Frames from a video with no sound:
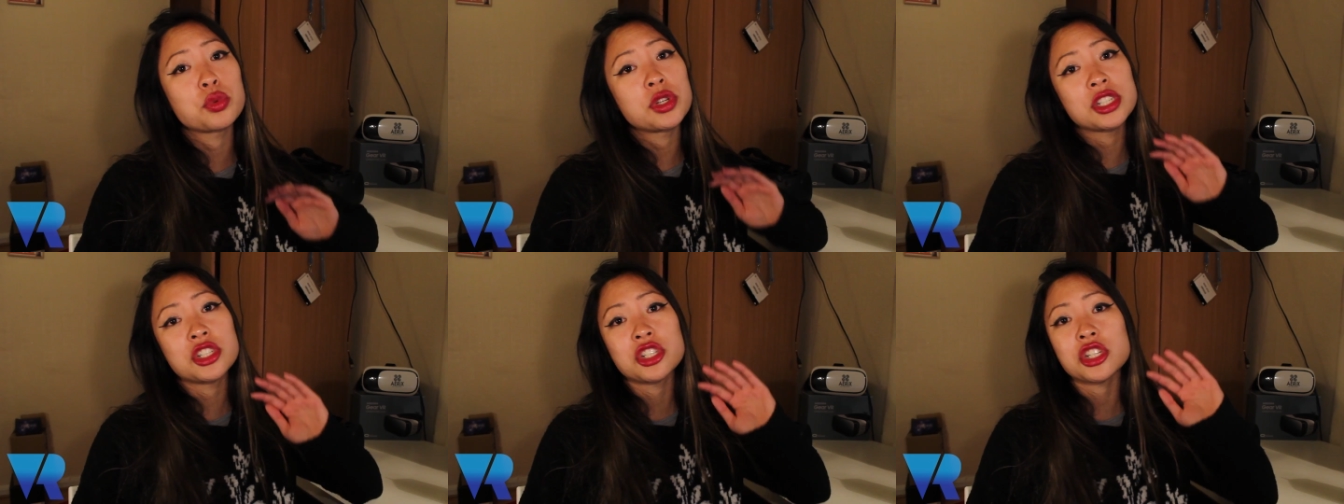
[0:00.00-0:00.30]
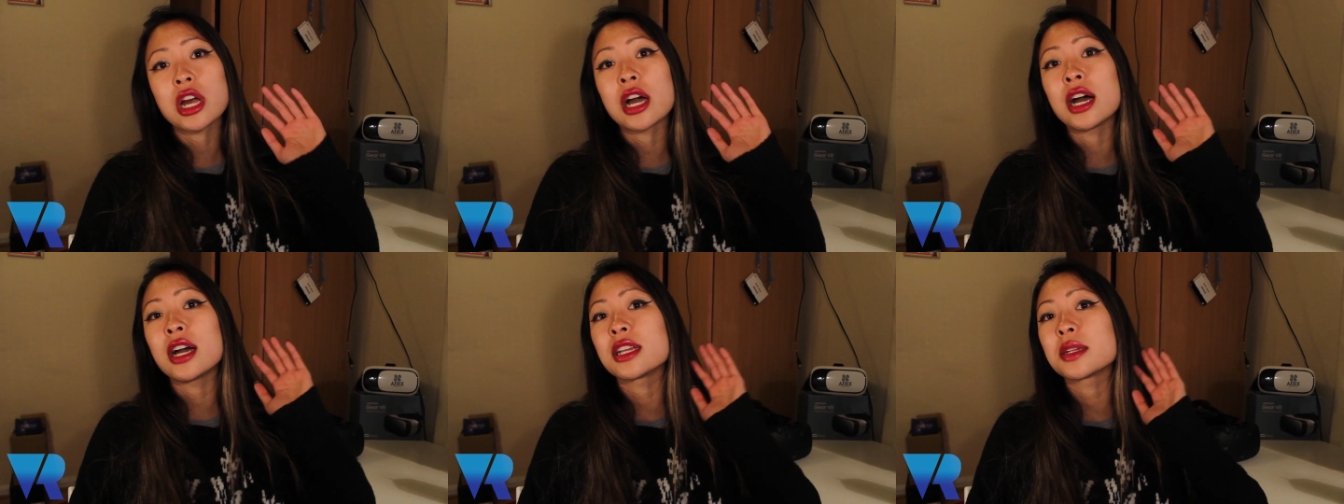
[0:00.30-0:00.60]
which
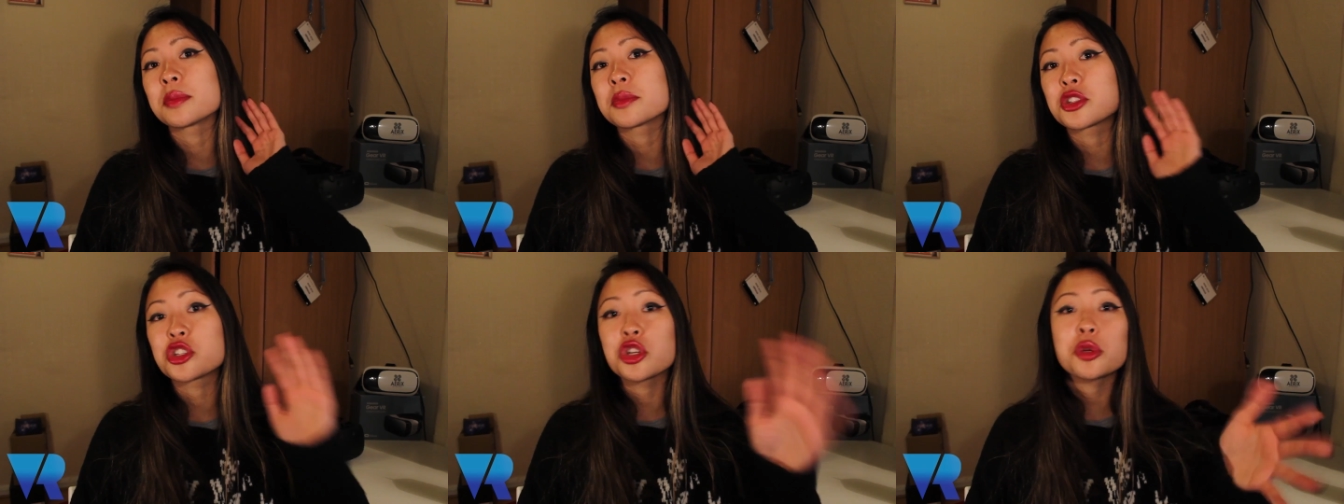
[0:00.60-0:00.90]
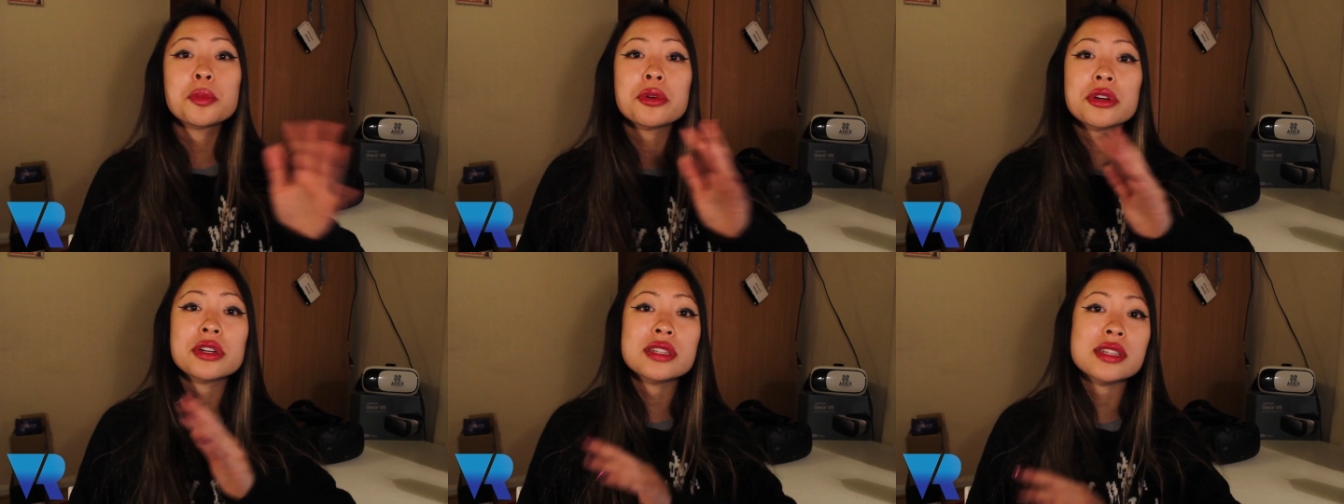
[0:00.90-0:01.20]
I am
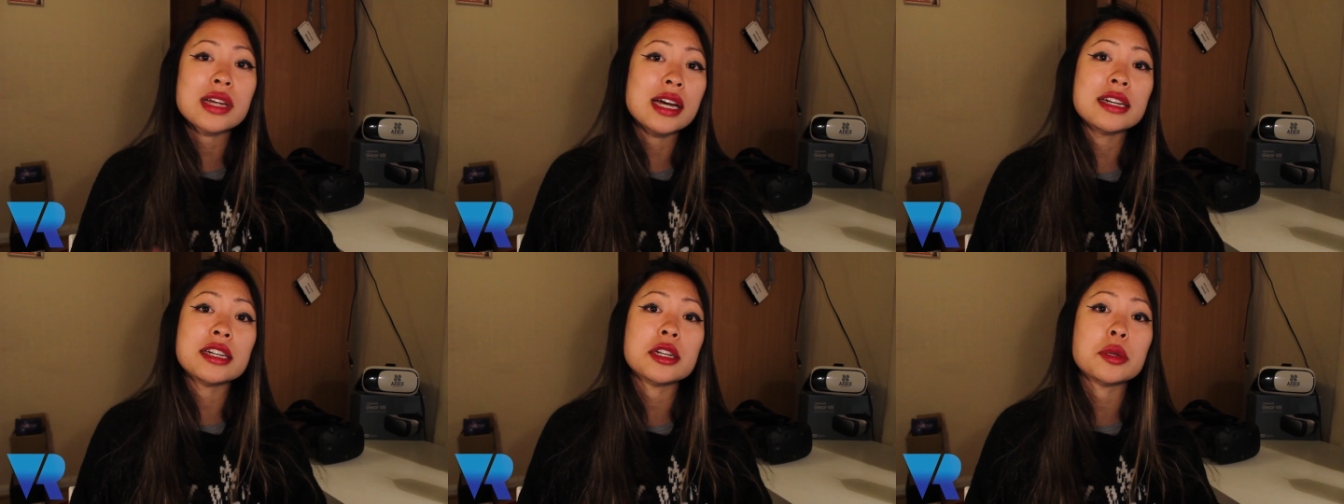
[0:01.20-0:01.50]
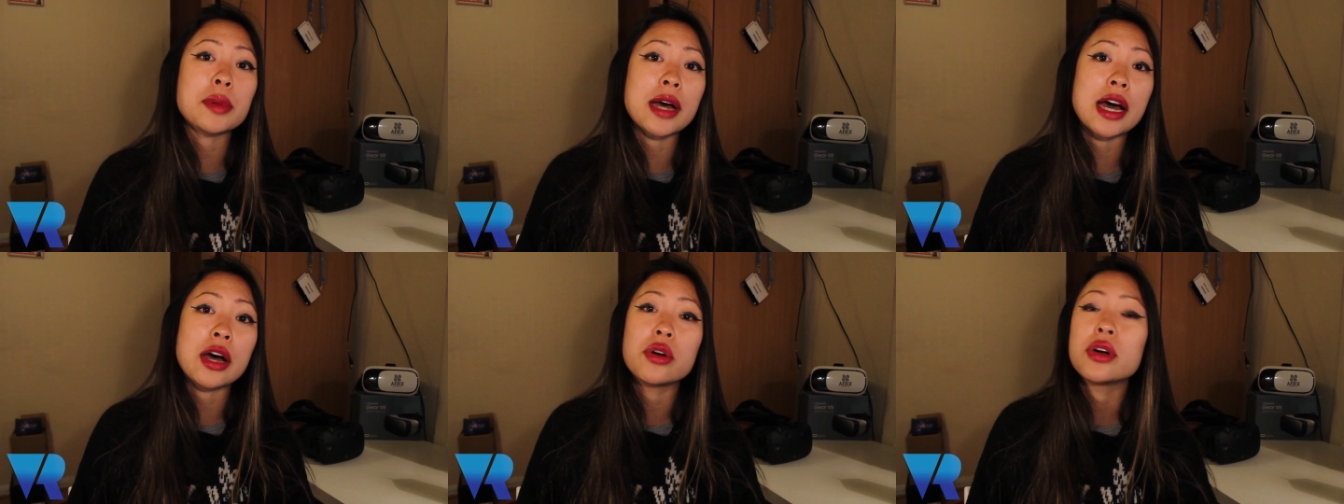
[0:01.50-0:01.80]
super excited
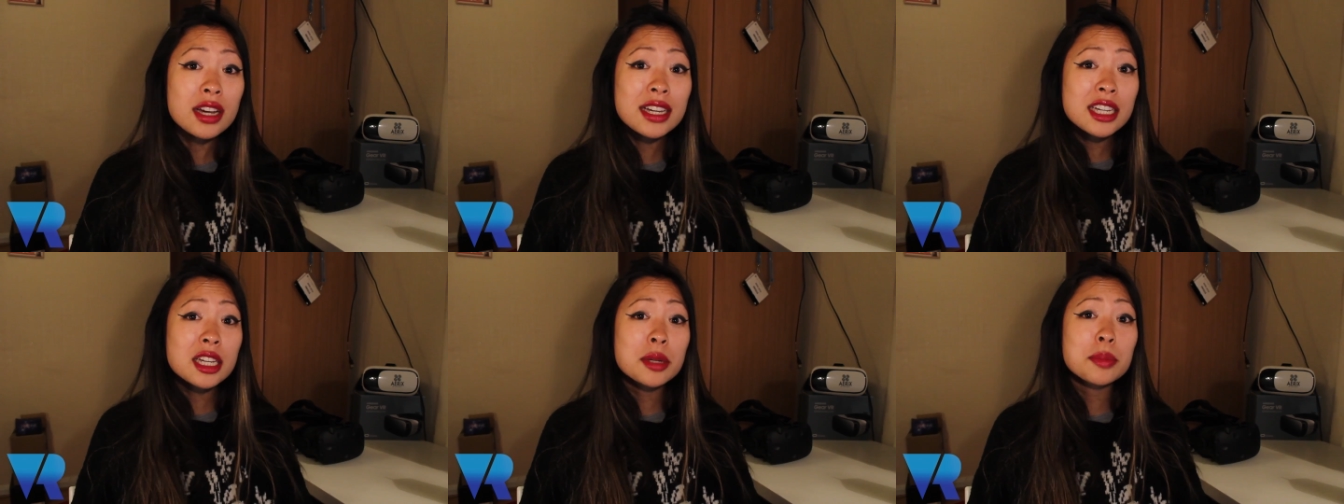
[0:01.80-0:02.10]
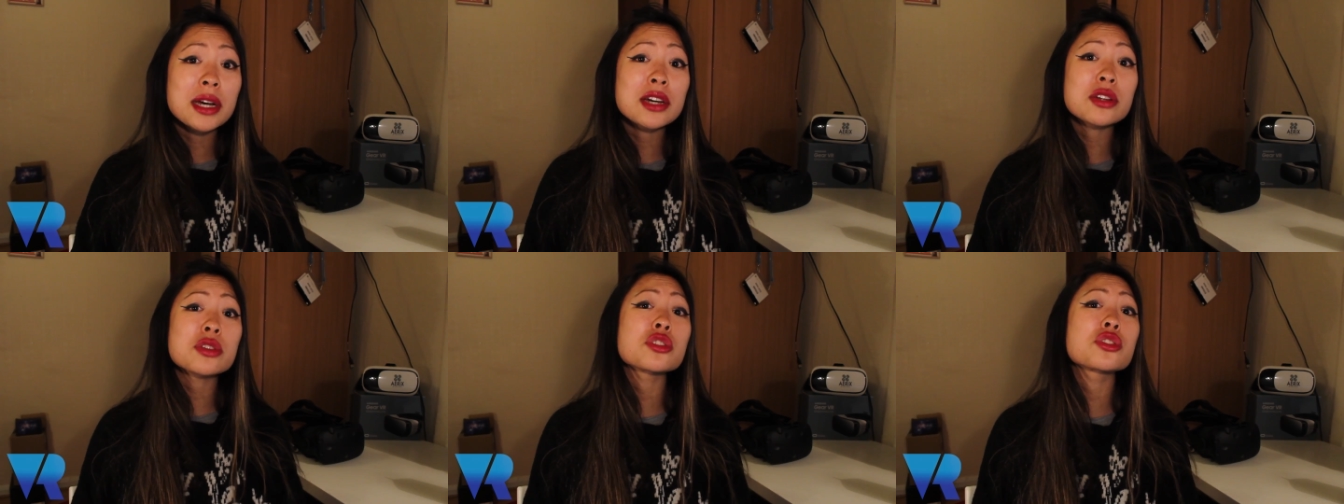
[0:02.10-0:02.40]
about. Talking
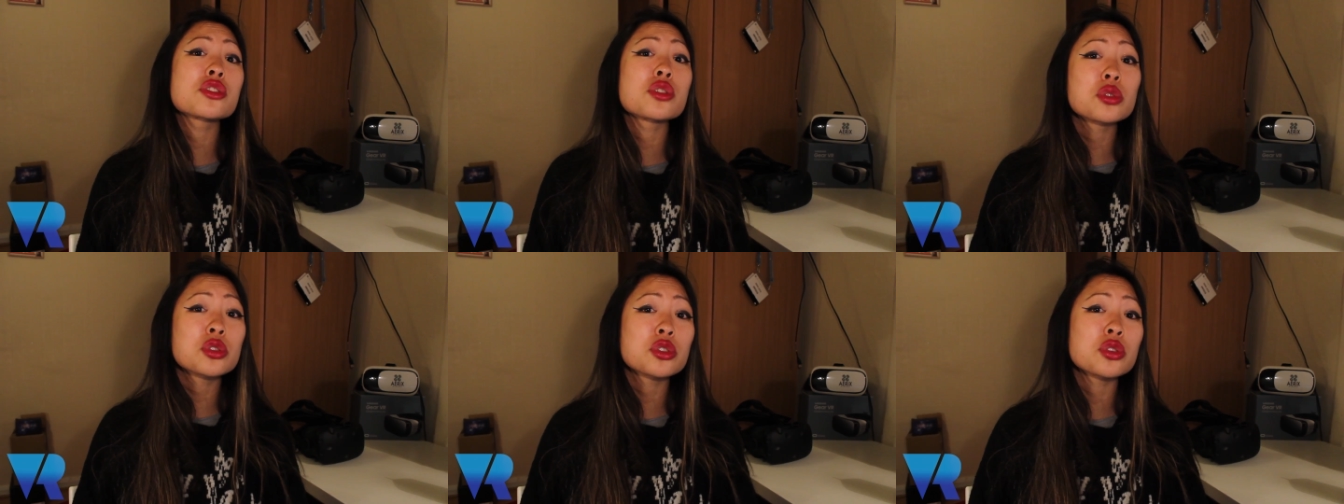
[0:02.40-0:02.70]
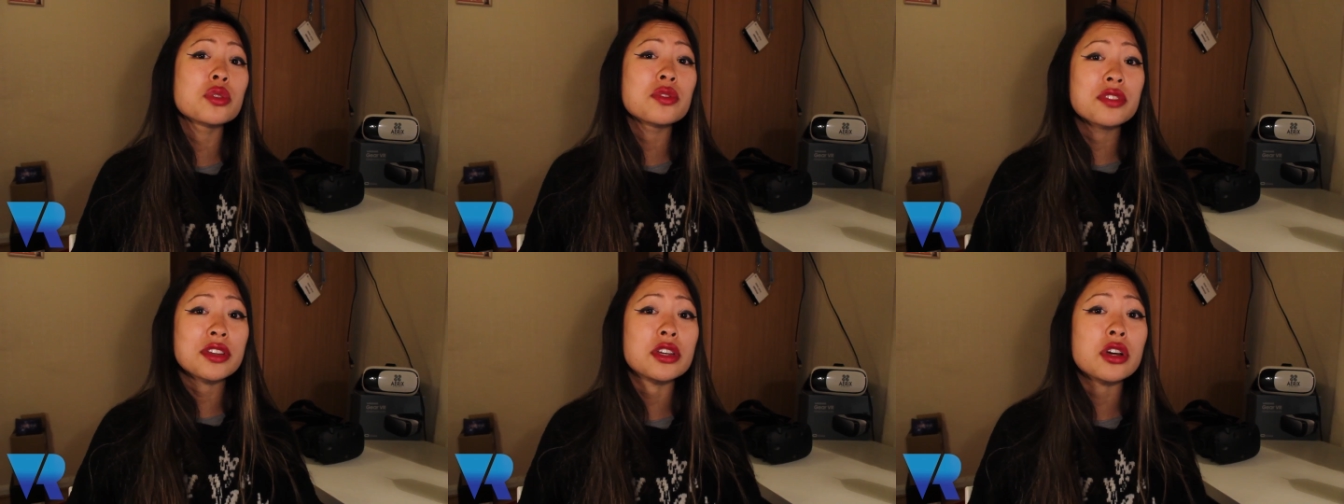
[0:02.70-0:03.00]
about
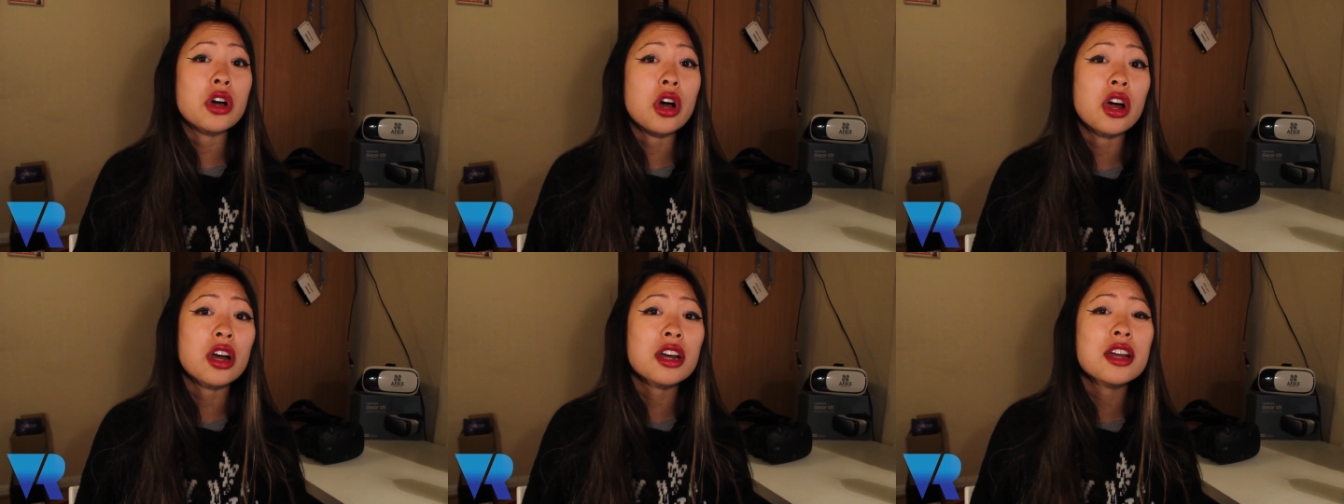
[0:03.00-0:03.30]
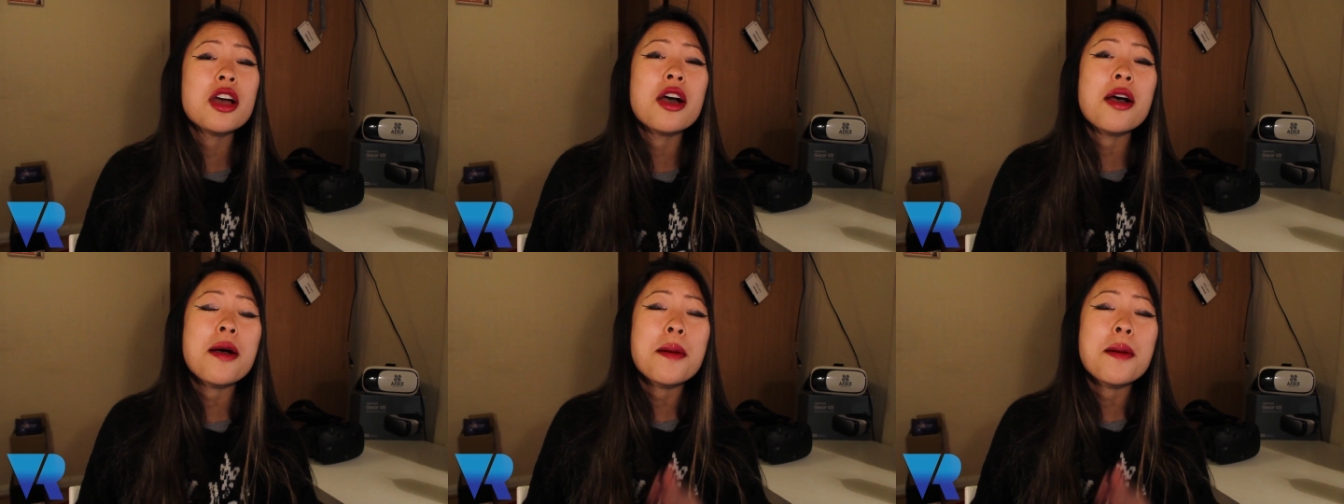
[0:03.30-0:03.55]
social V R,